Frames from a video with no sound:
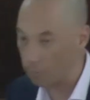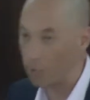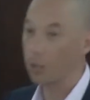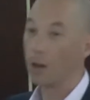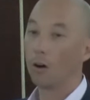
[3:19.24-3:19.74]

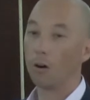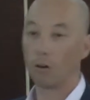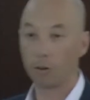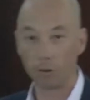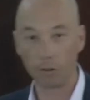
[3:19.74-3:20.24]
with
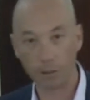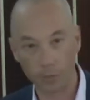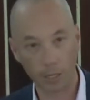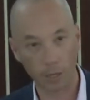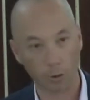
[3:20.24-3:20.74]
all
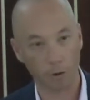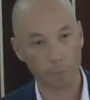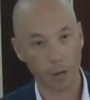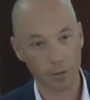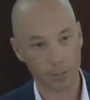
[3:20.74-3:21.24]
of the law of
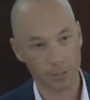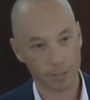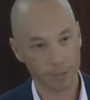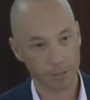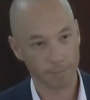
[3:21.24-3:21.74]

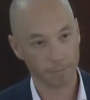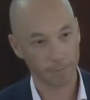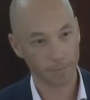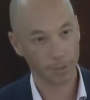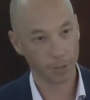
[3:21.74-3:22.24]
Moses.
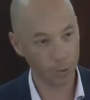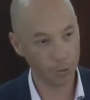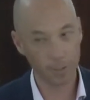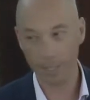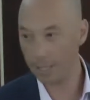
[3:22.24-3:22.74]

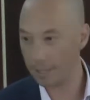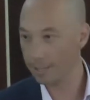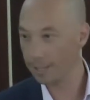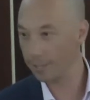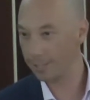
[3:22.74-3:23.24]
Who
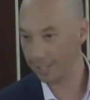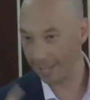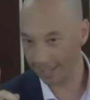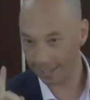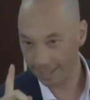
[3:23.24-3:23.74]
is this
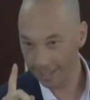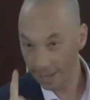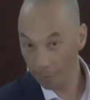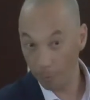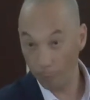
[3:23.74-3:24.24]
king?
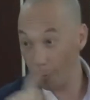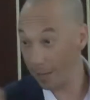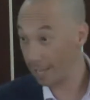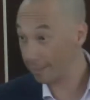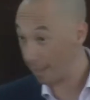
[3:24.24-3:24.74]
Before we get